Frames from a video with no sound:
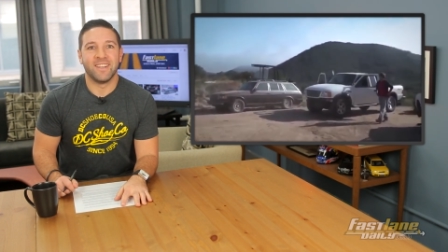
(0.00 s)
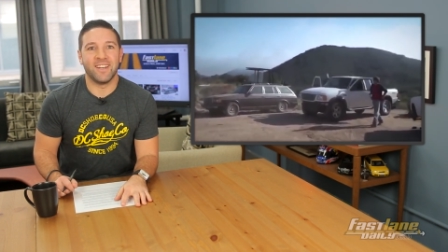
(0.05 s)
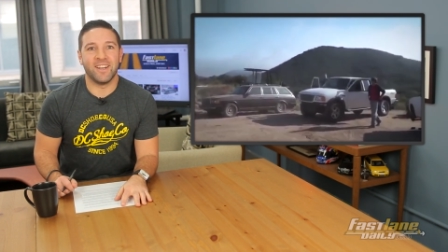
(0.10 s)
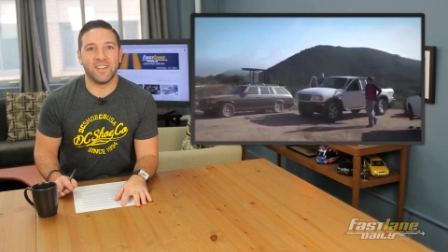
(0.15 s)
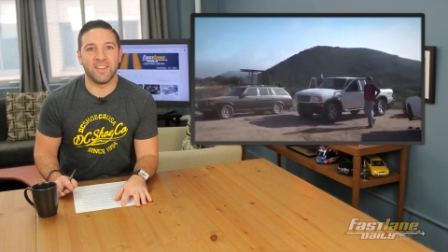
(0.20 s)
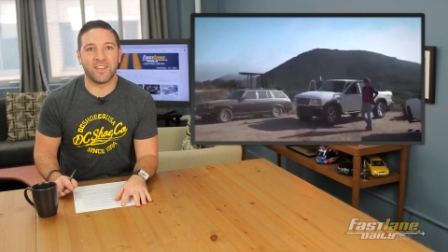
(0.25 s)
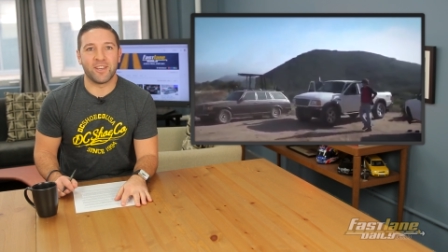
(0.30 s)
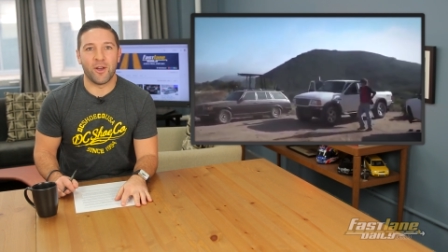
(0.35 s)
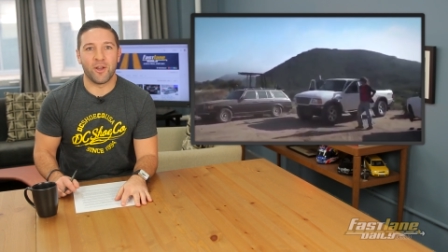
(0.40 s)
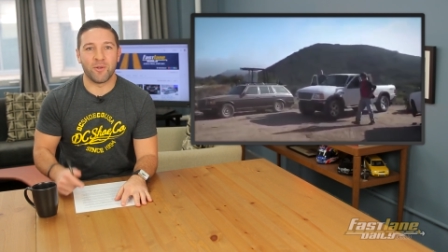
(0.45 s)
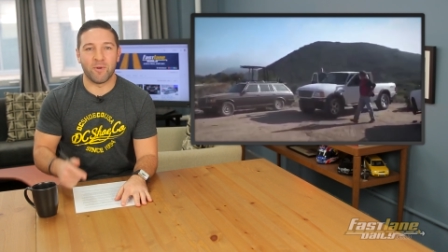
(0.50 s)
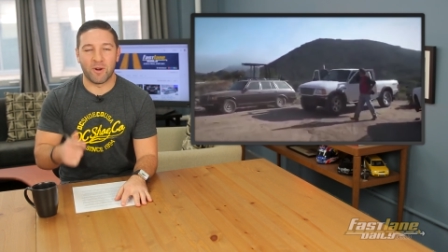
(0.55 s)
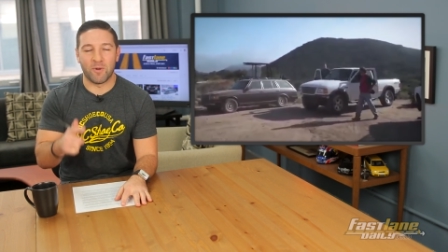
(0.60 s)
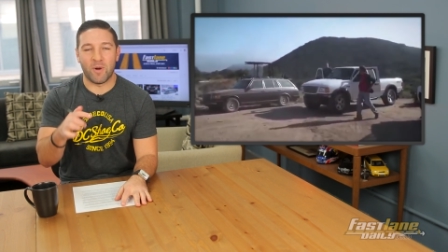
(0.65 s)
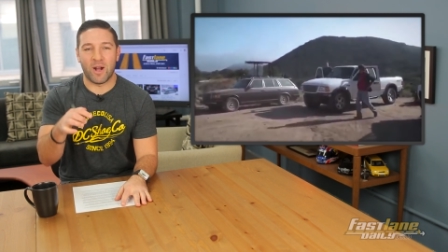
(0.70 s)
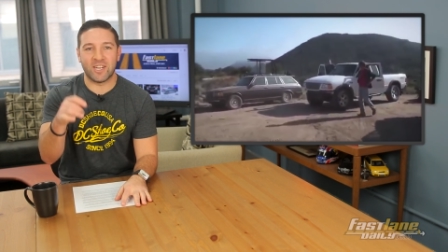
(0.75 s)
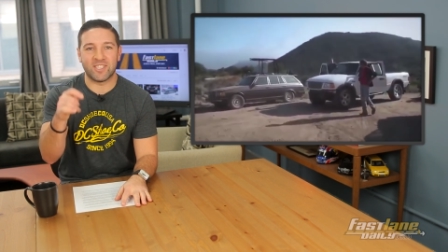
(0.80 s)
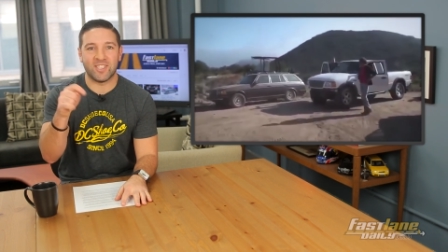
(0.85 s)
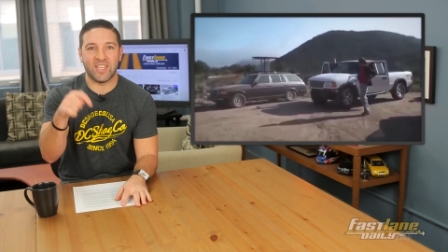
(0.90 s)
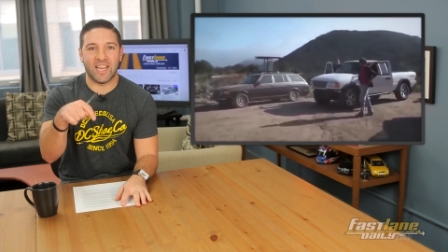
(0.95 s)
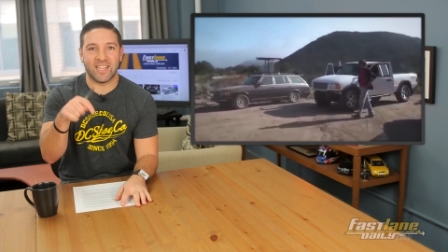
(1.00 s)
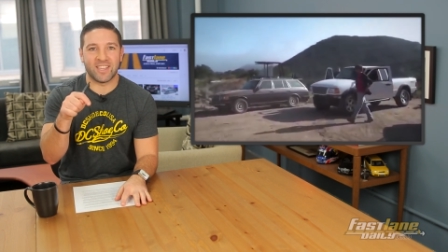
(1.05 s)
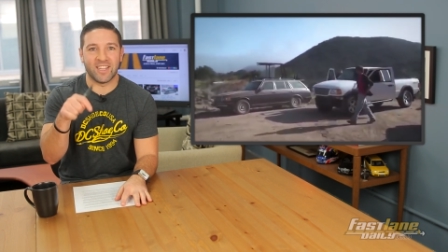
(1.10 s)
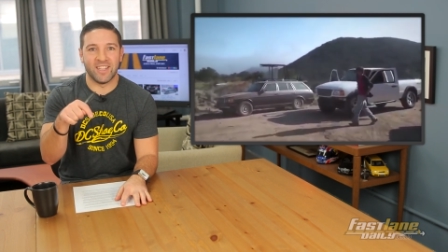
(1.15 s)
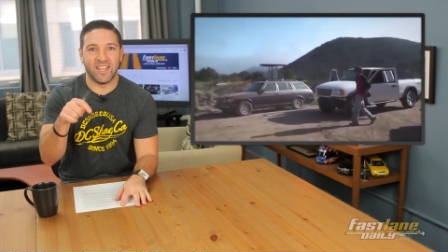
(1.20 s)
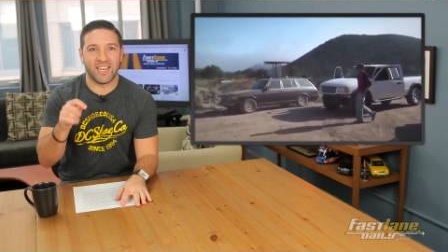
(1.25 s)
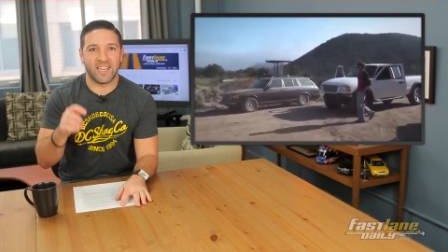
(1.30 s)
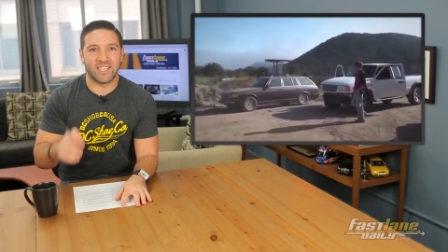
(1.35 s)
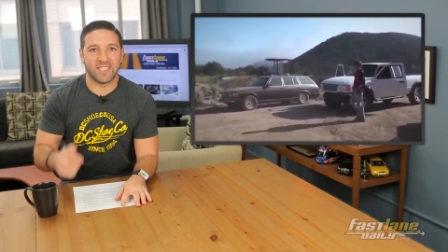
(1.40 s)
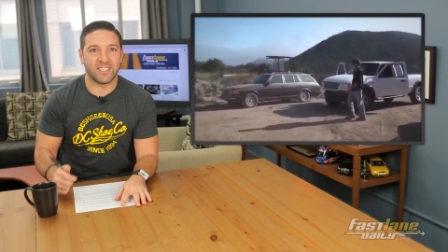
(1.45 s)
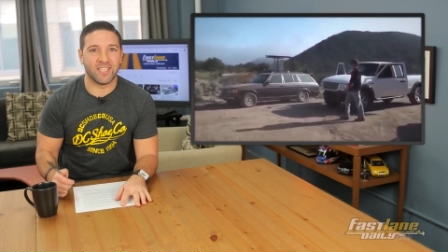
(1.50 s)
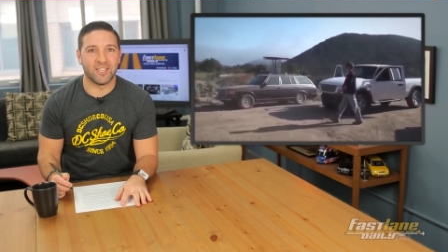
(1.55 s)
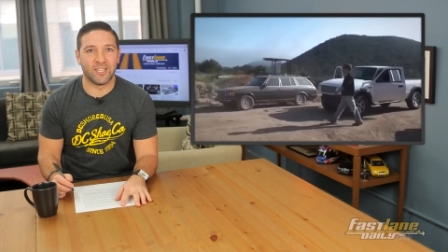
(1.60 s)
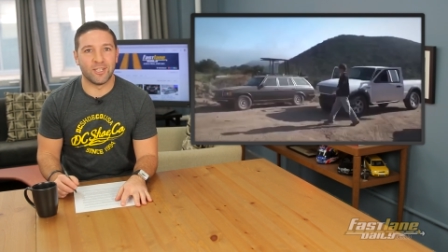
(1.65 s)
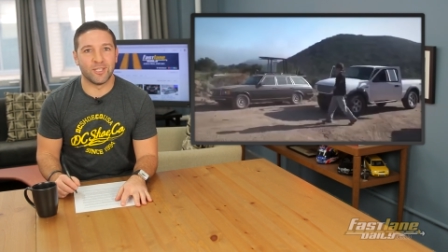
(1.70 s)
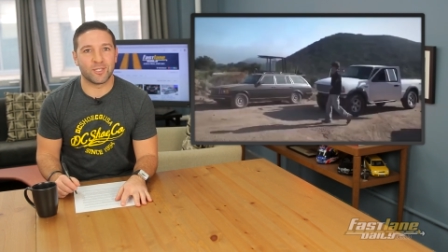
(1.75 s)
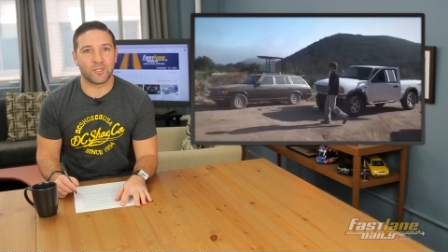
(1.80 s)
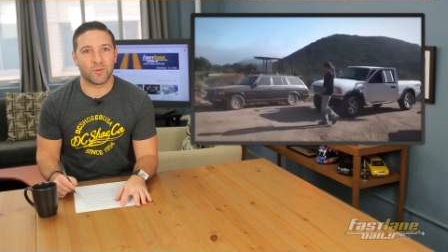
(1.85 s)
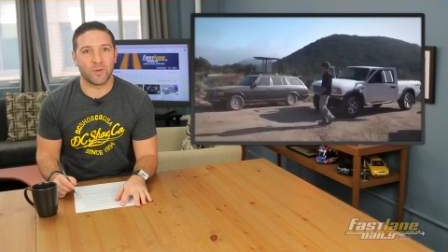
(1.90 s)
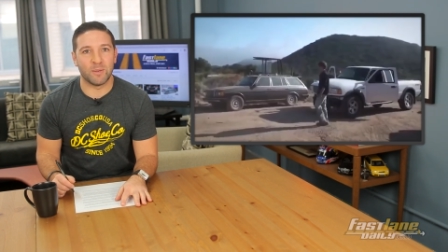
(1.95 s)
There you go. You want to watch that? The link is in
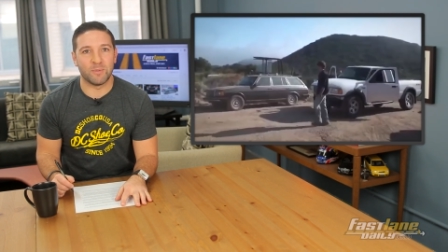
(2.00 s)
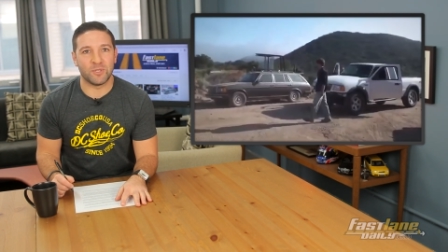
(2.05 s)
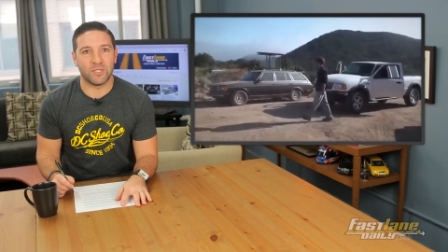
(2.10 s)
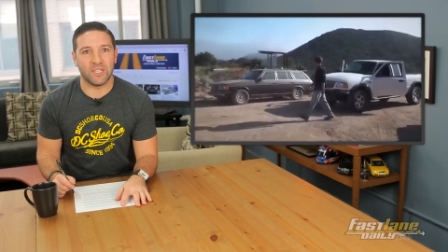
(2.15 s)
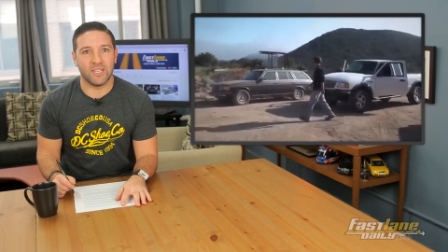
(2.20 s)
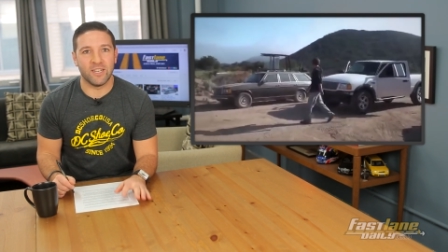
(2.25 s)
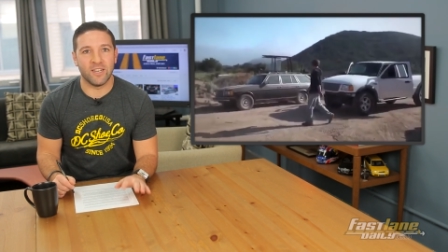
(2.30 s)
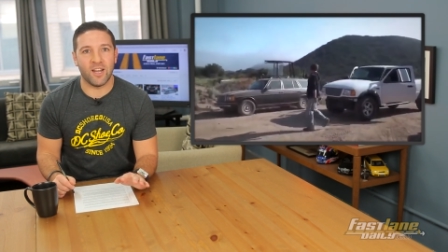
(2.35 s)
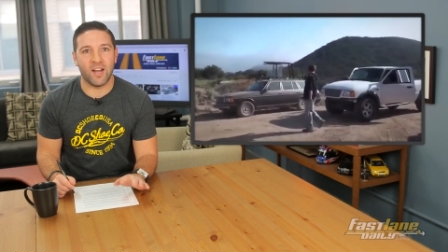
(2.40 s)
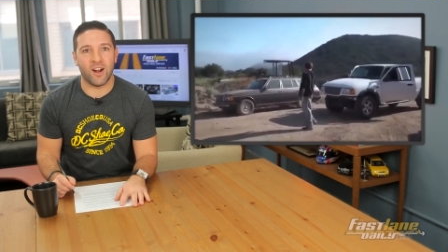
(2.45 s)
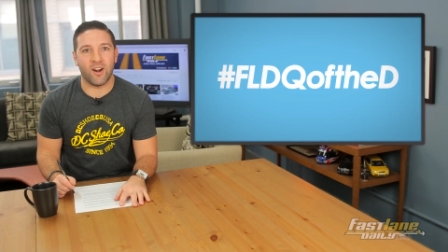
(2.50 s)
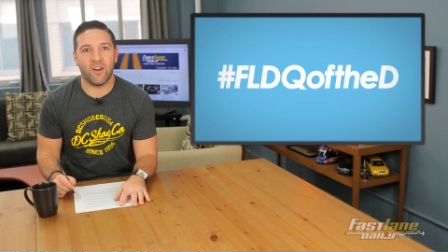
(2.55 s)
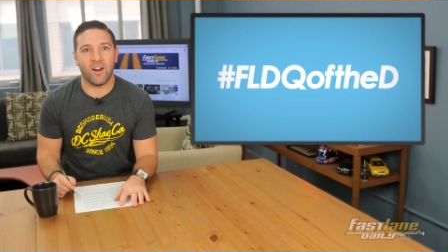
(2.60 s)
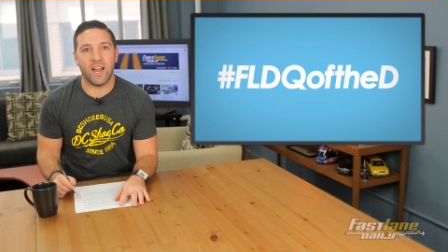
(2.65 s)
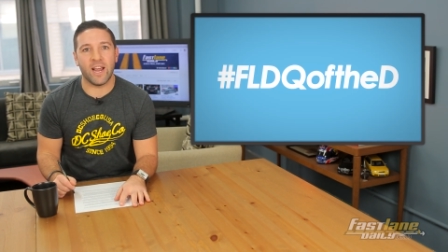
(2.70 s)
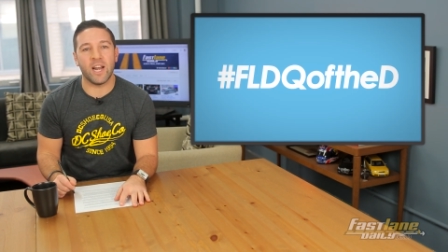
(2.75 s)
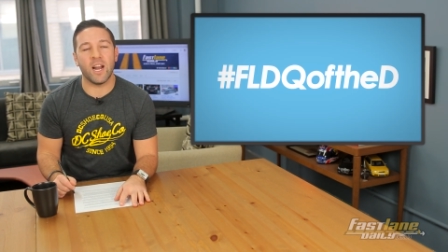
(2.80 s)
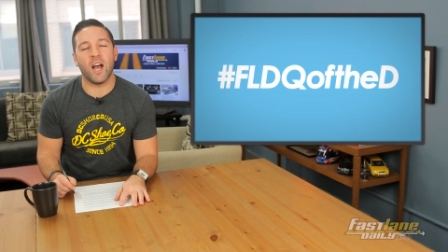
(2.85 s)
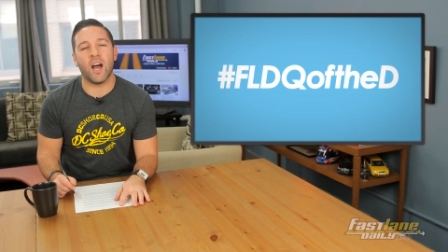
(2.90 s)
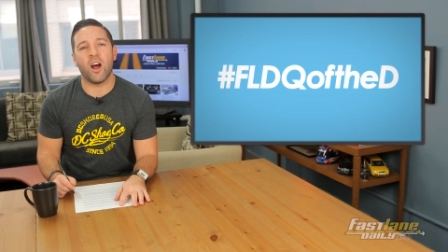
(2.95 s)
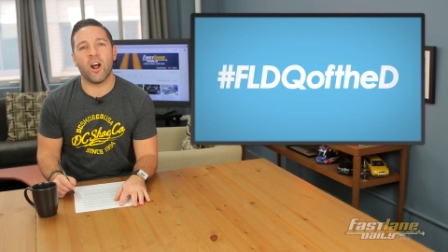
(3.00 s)
the description. All right.